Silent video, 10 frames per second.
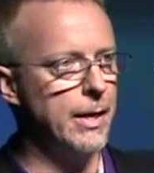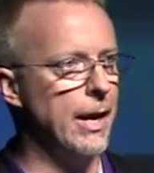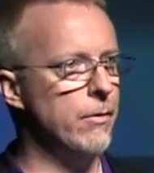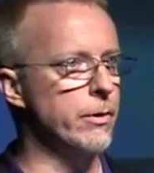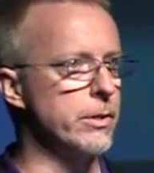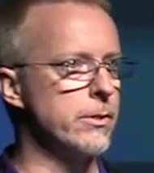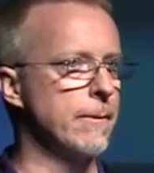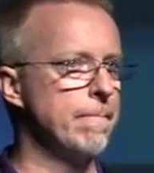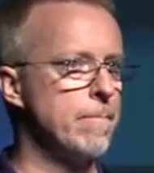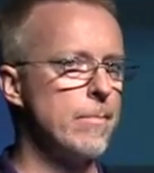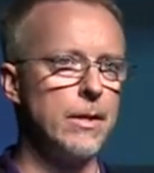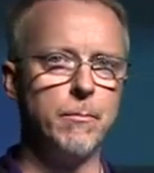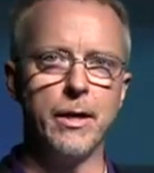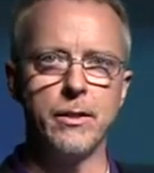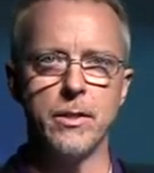canvas,
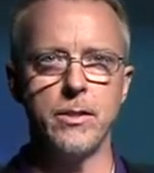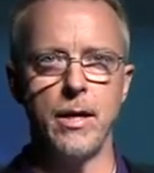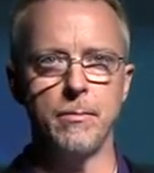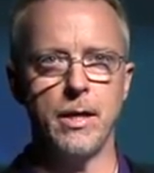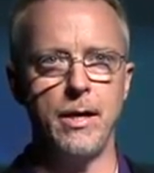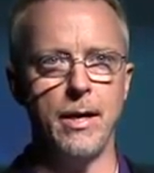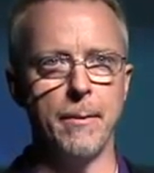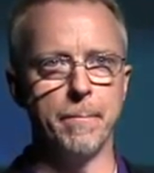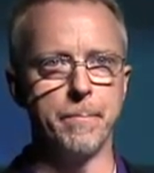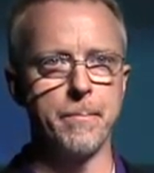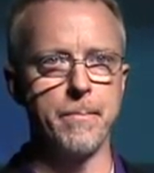but at the same time,